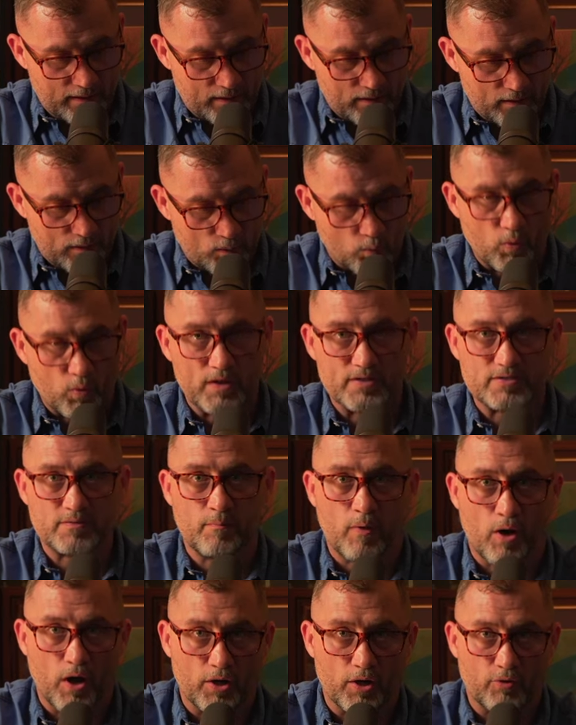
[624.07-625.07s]
was
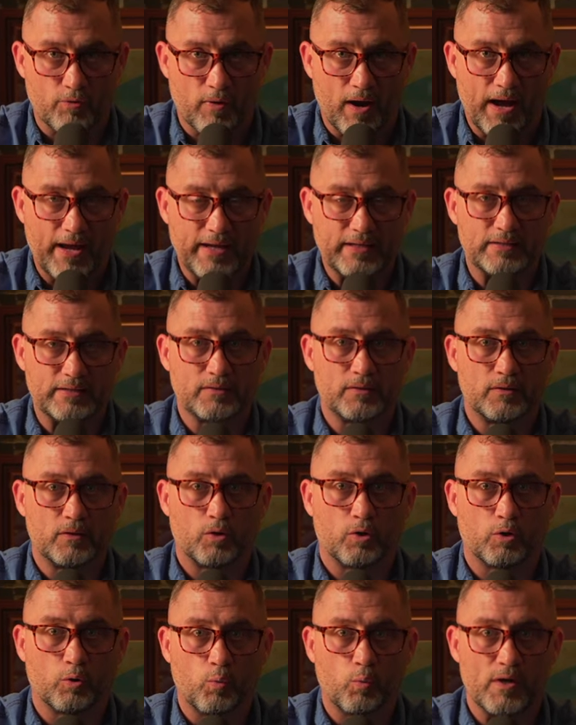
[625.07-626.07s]
Mark right
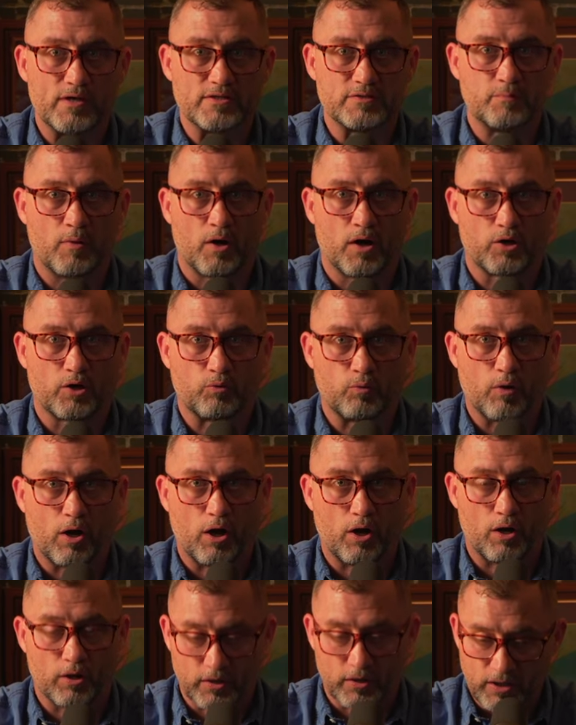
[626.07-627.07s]
or was Mark
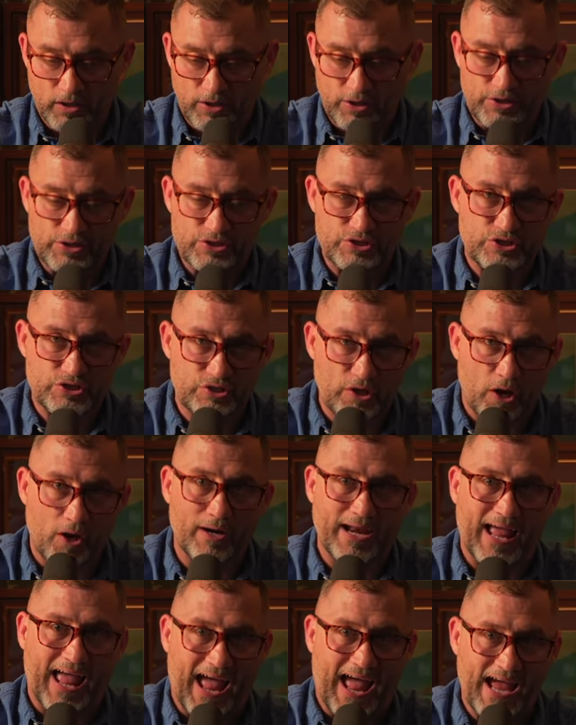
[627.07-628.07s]
wrong?
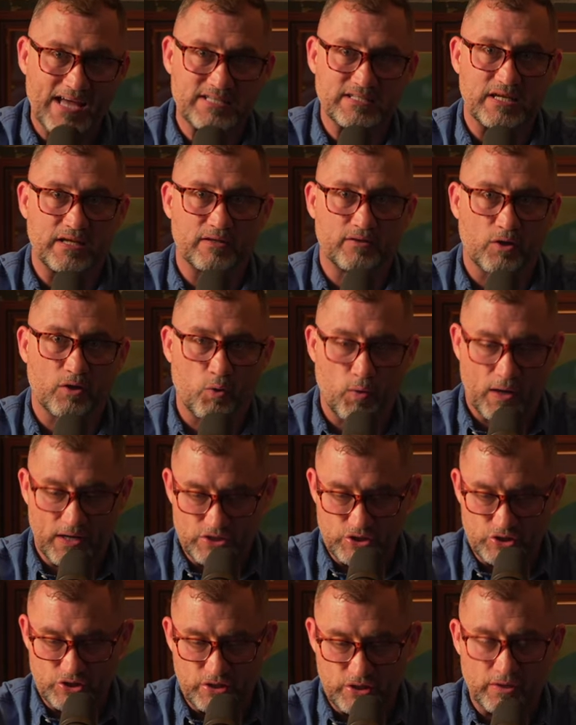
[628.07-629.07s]
Start asking the
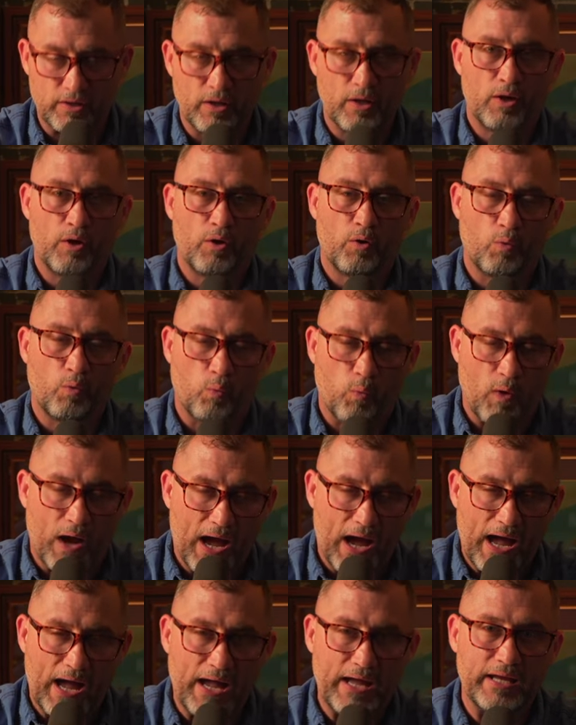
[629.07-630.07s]
question,
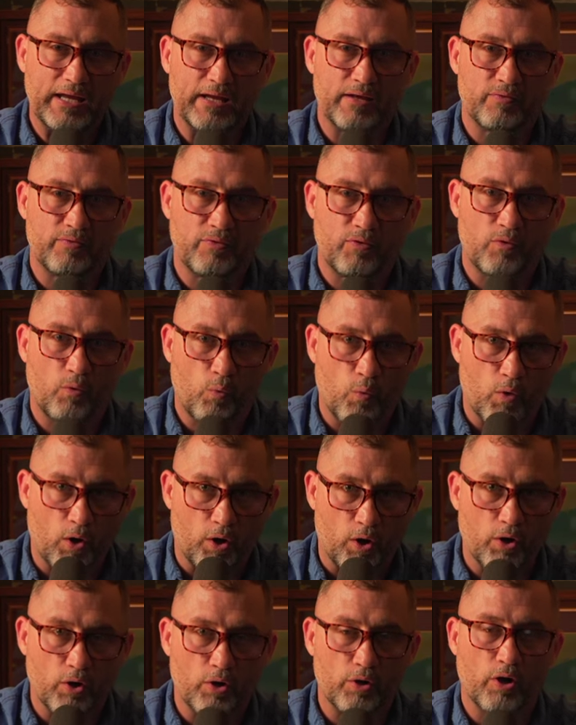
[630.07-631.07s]
why in the
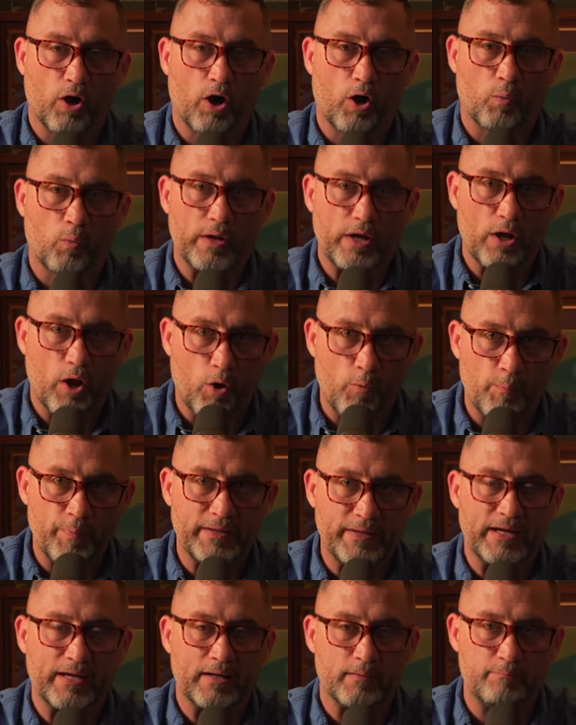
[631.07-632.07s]
world are we
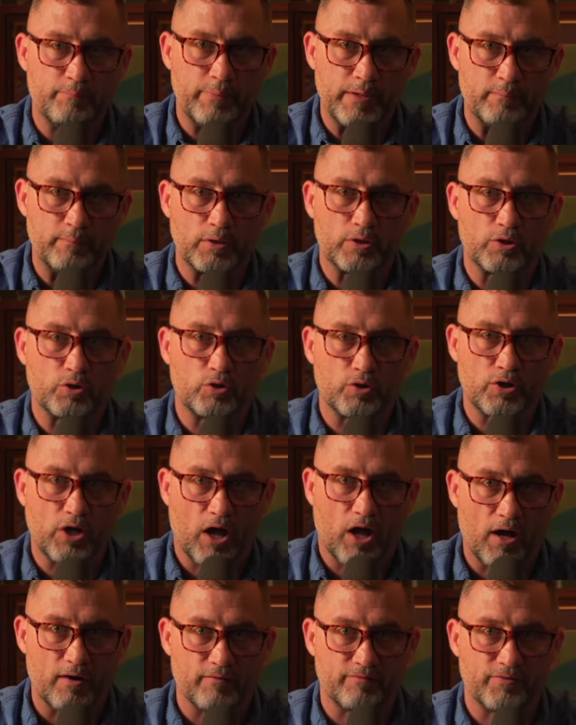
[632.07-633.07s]
opening a biblical
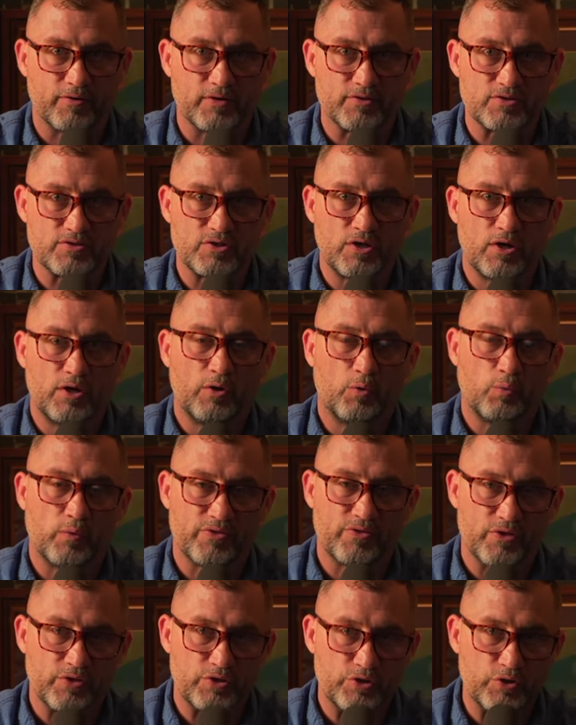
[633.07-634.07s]
conference with
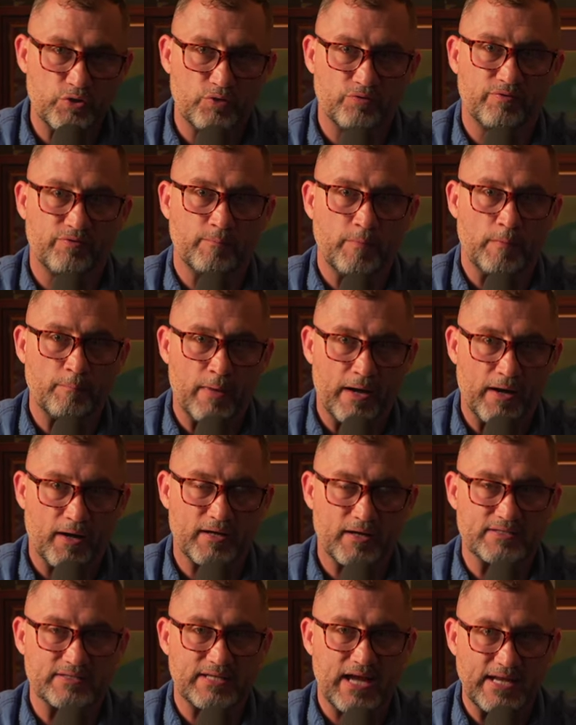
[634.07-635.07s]
a dude from
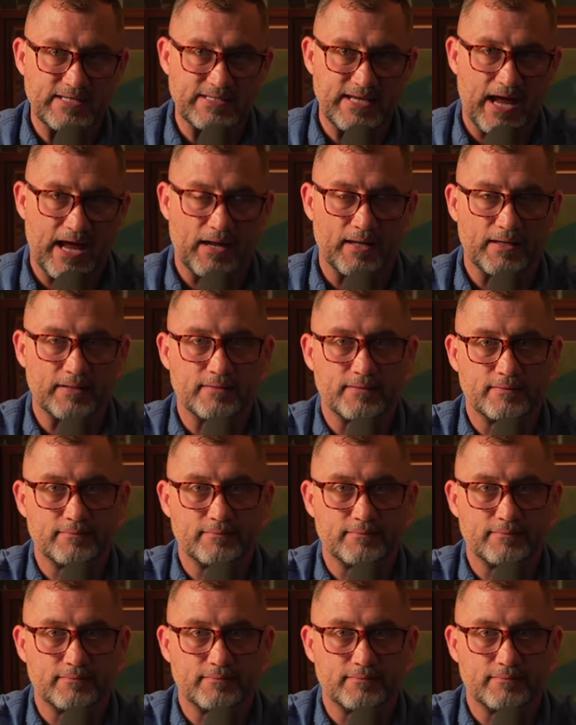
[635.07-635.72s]
America's Got Talent?